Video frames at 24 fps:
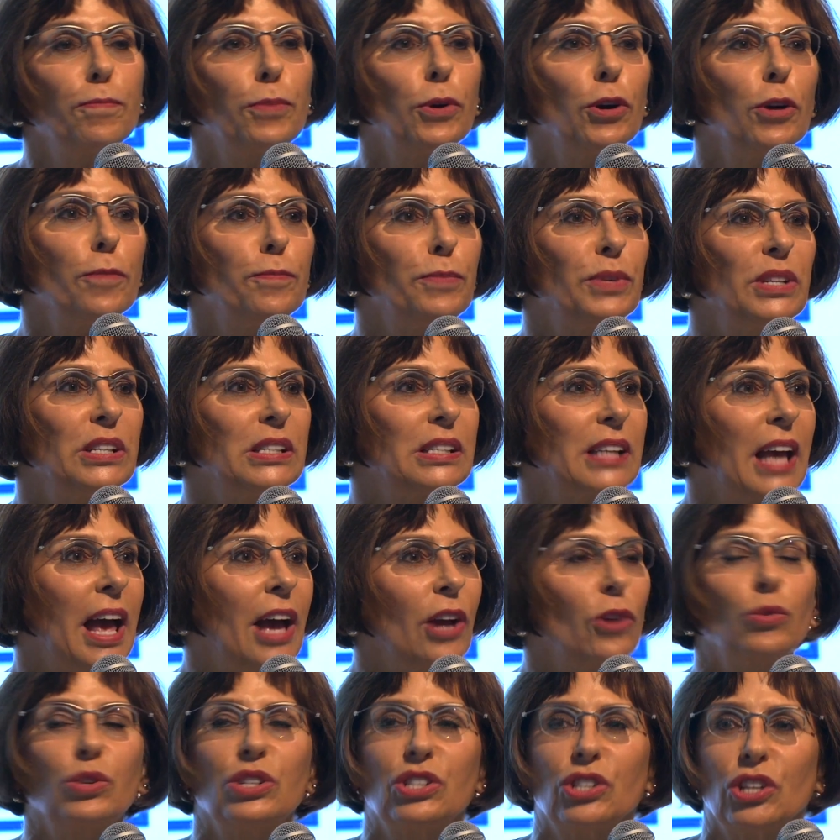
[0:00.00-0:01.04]
purpose
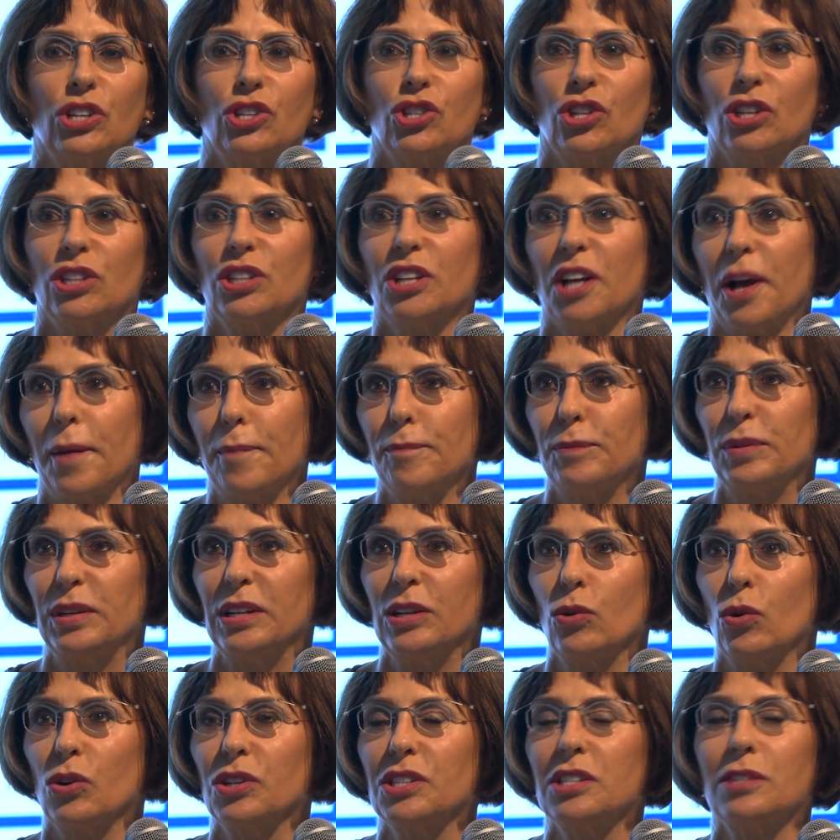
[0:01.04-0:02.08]
acquisition company,
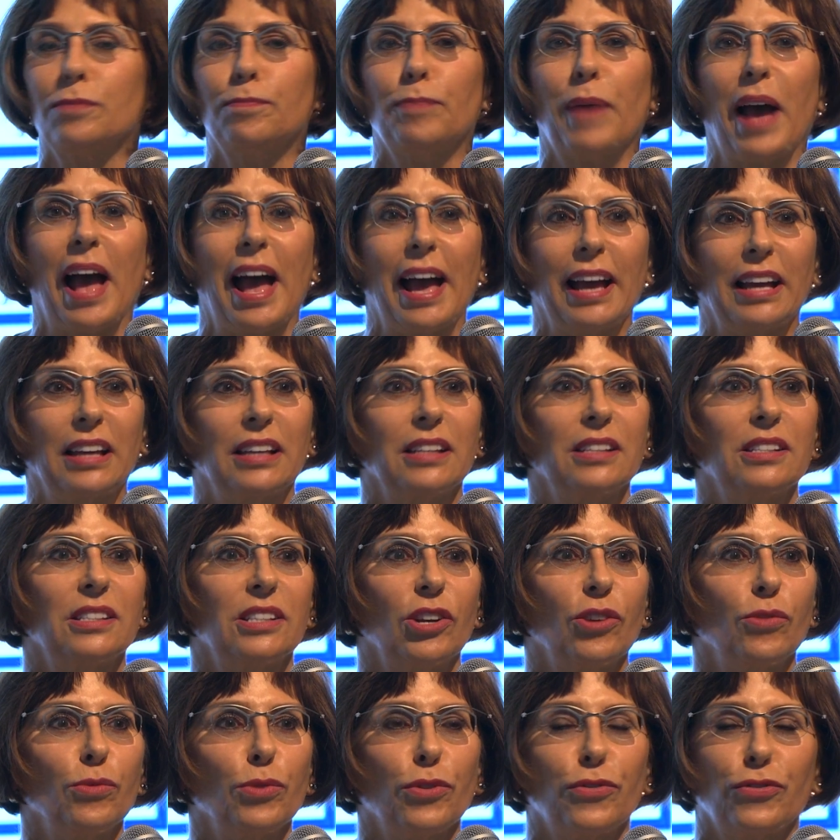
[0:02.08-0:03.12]
or SPAC as
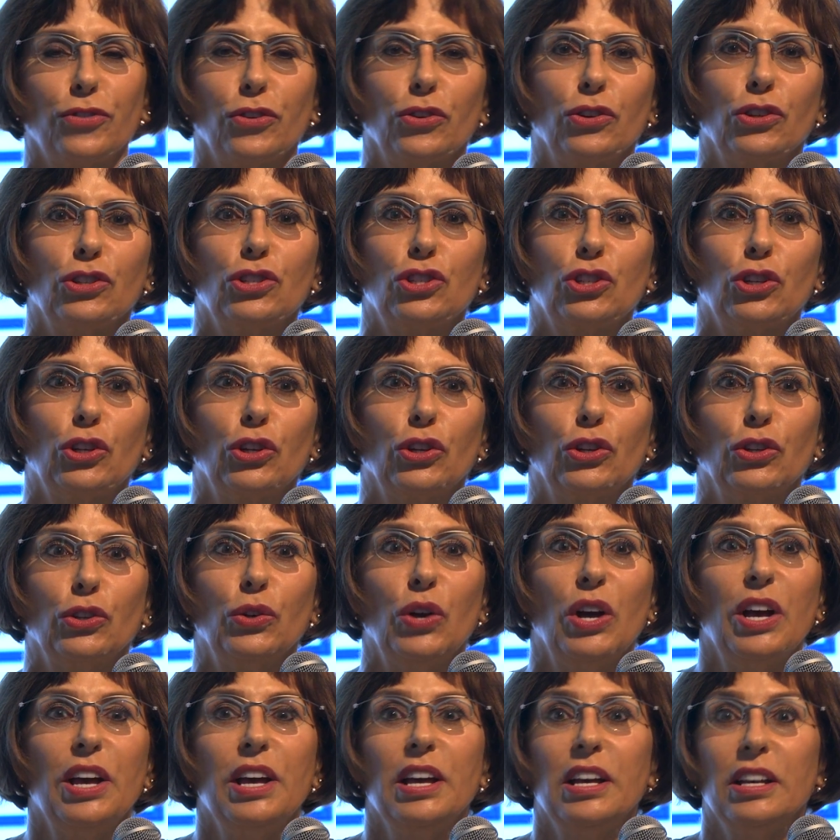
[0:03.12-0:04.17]
they're referred to,
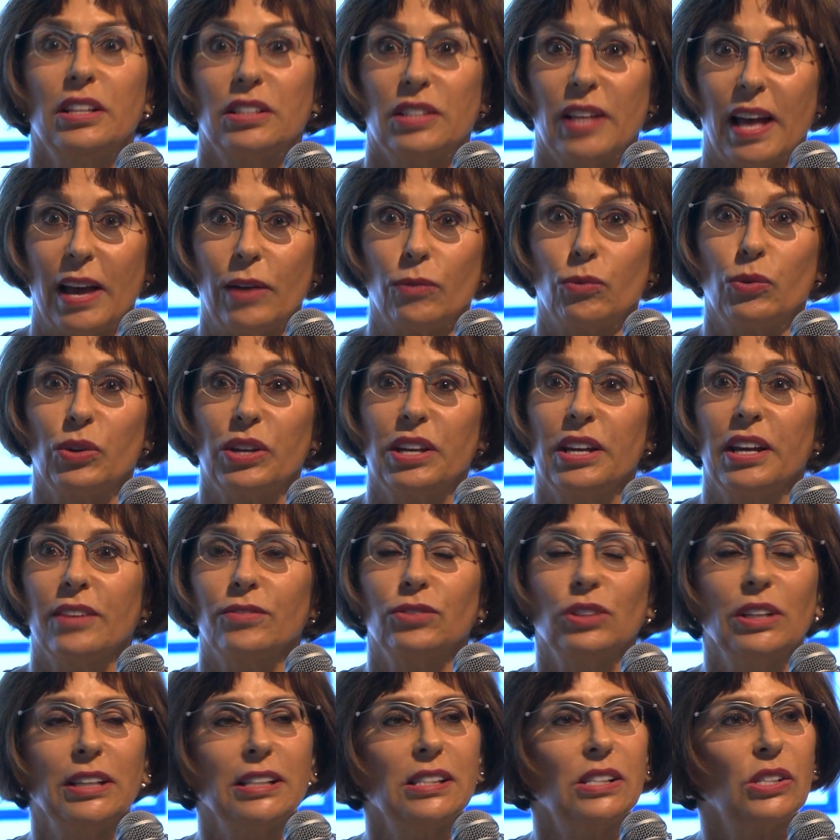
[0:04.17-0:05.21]
that we have
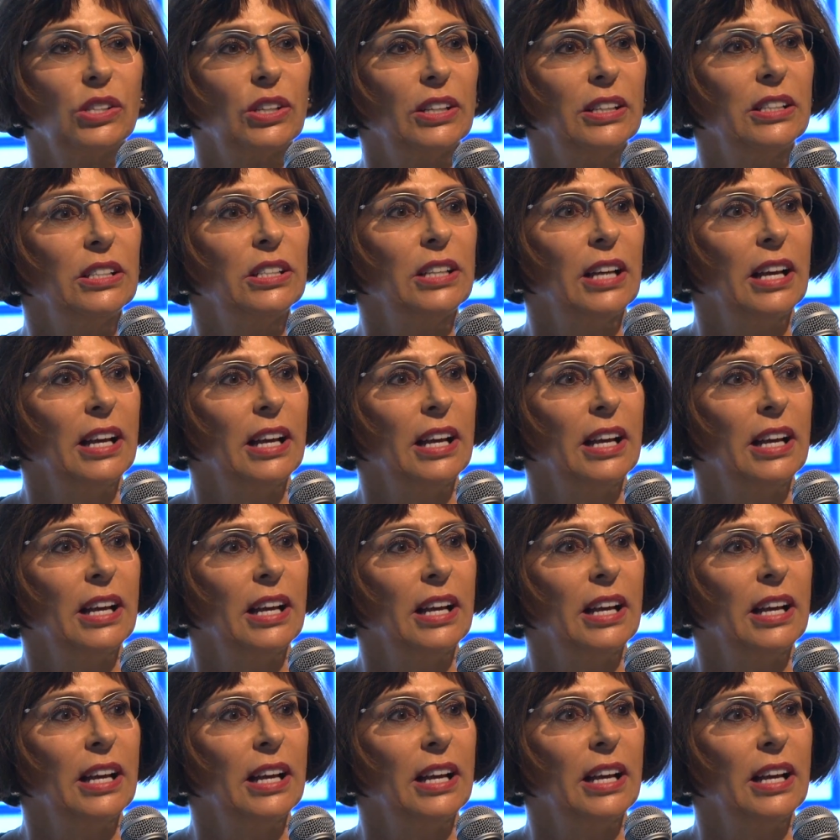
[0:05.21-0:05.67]
listed.